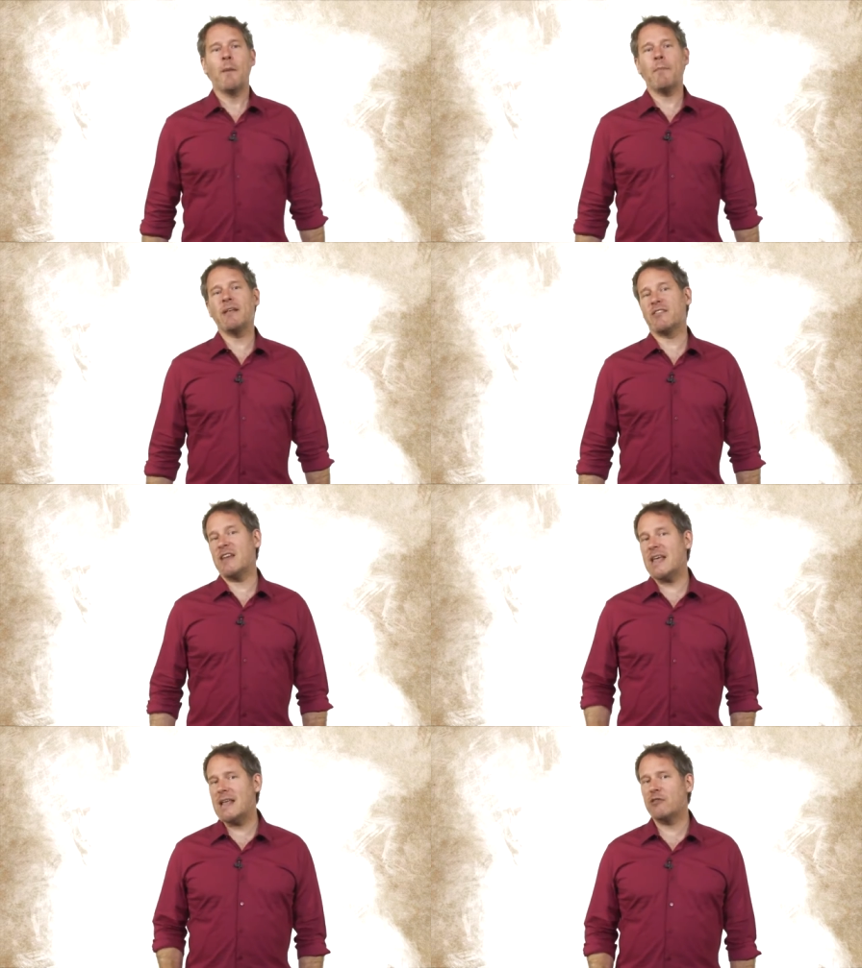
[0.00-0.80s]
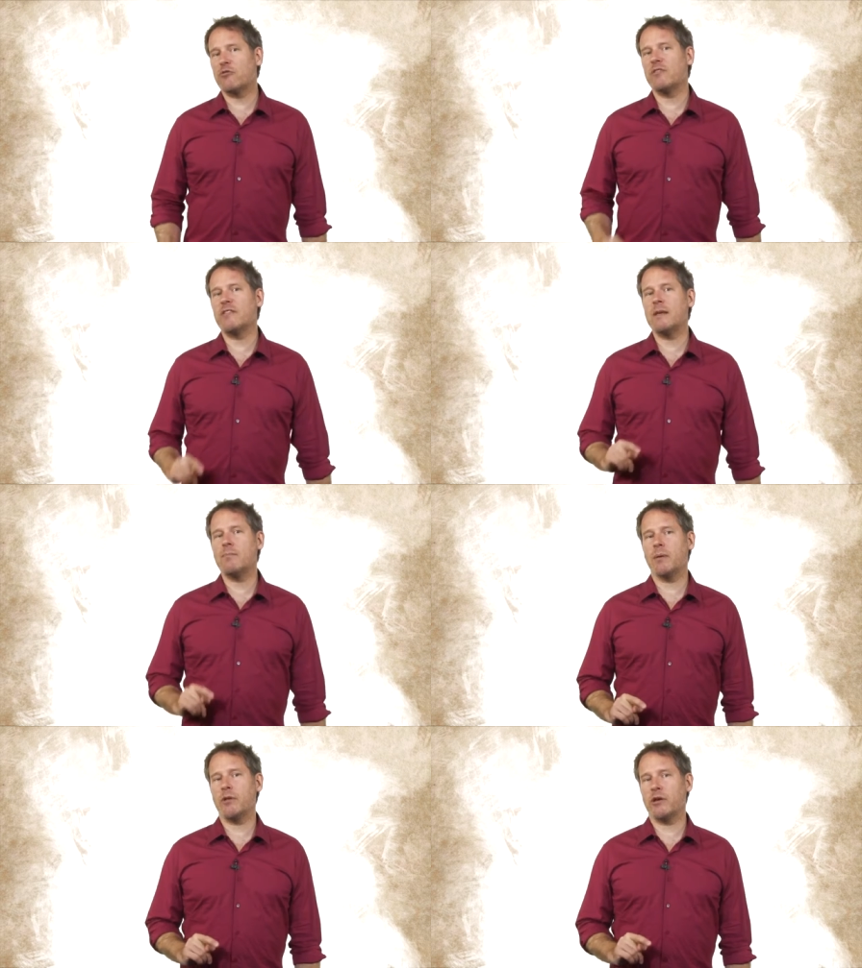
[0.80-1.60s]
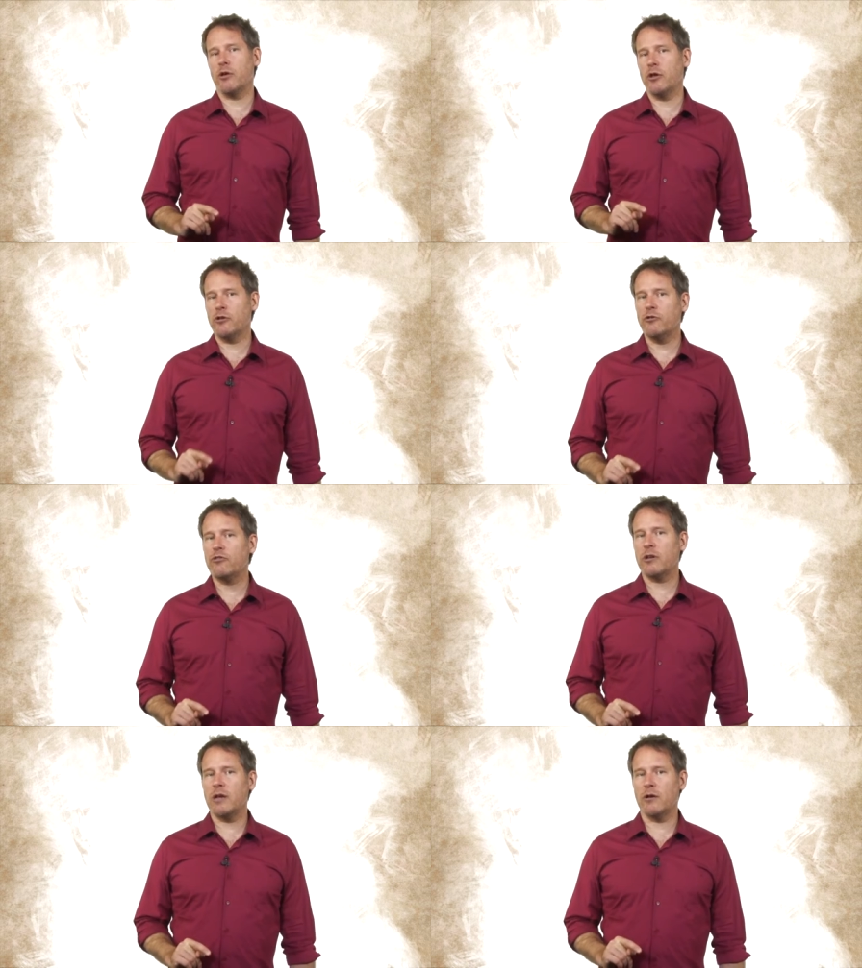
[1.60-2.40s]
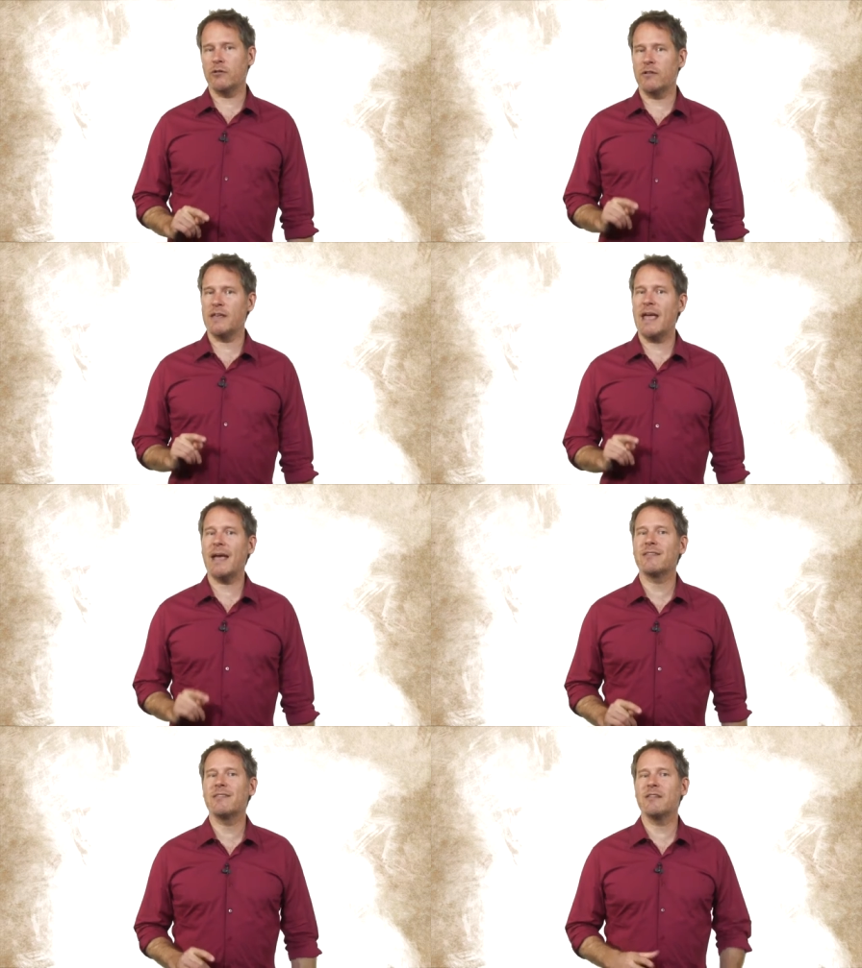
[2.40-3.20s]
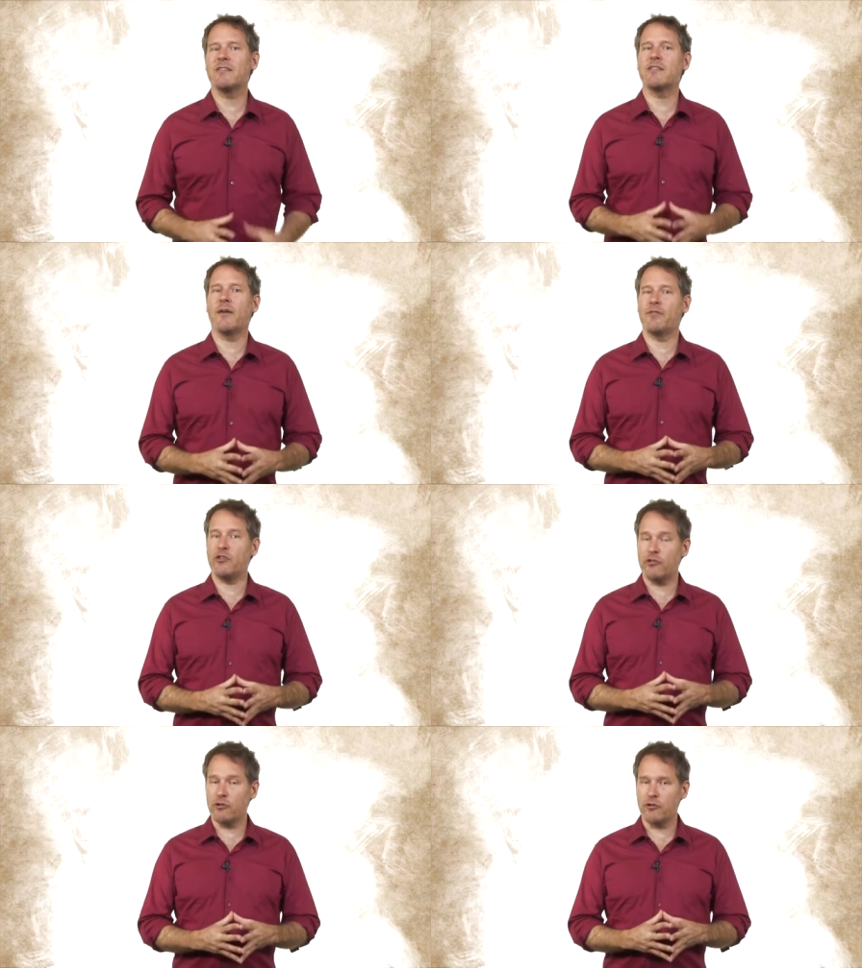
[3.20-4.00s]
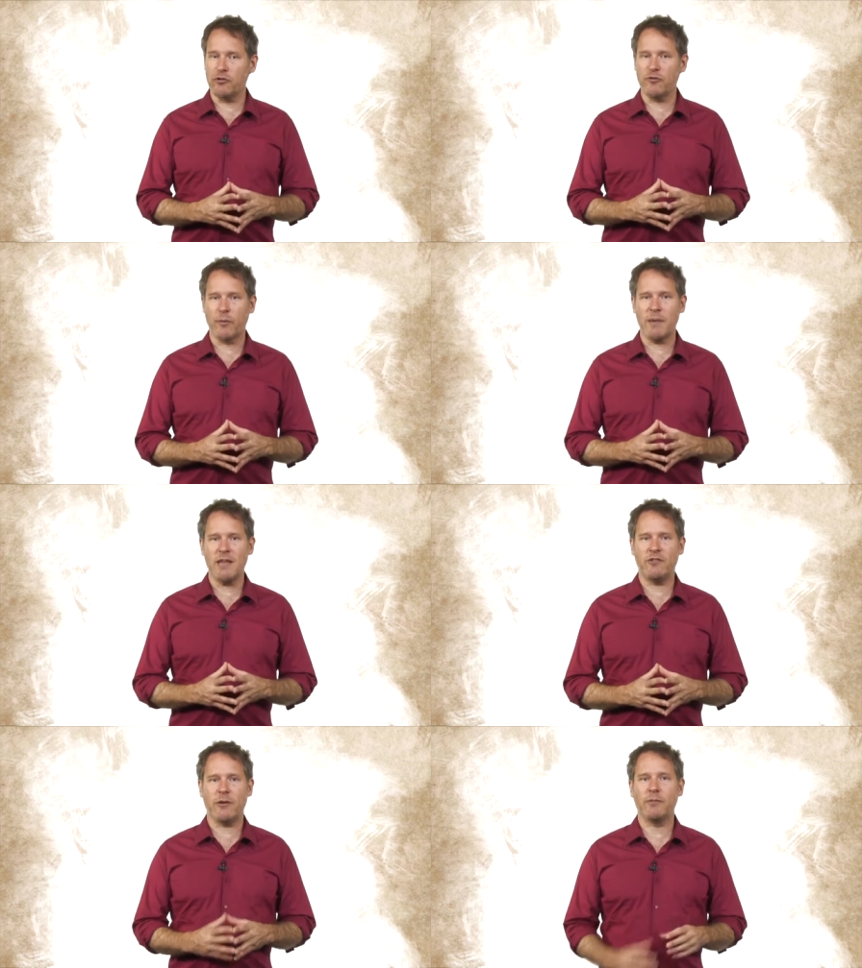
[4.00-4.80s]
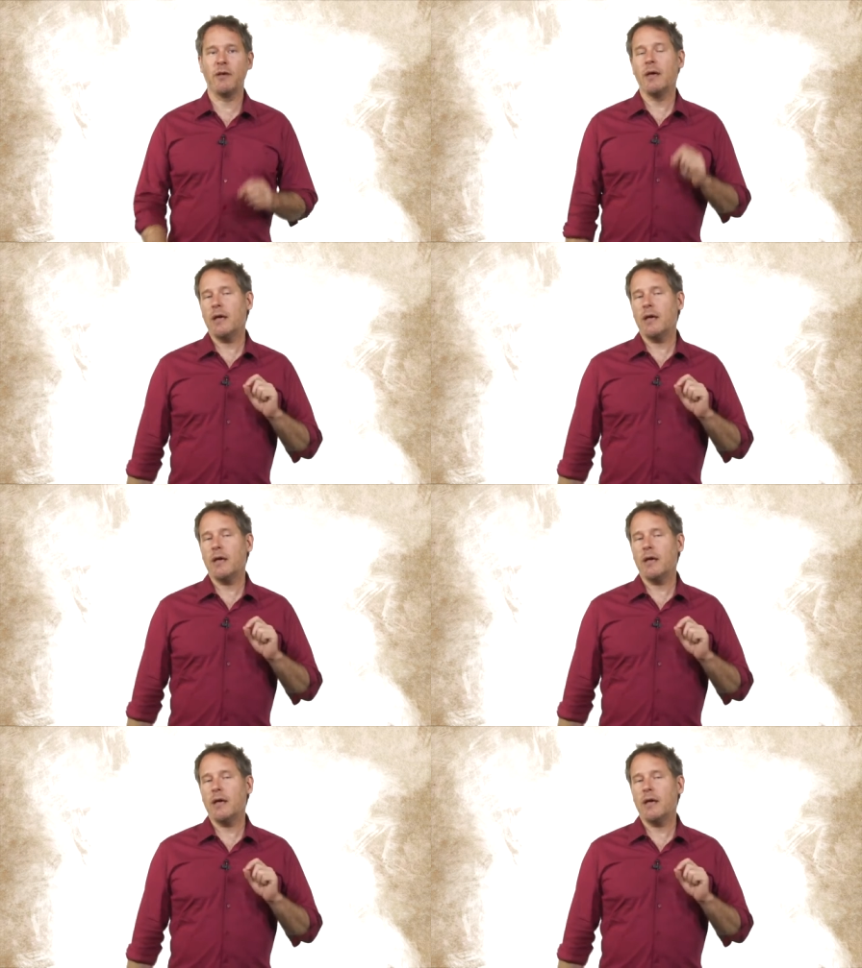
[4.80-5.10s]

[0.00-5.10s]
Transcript: makes an interesting biblical allusion here to the exodus of the Jews from Egypt.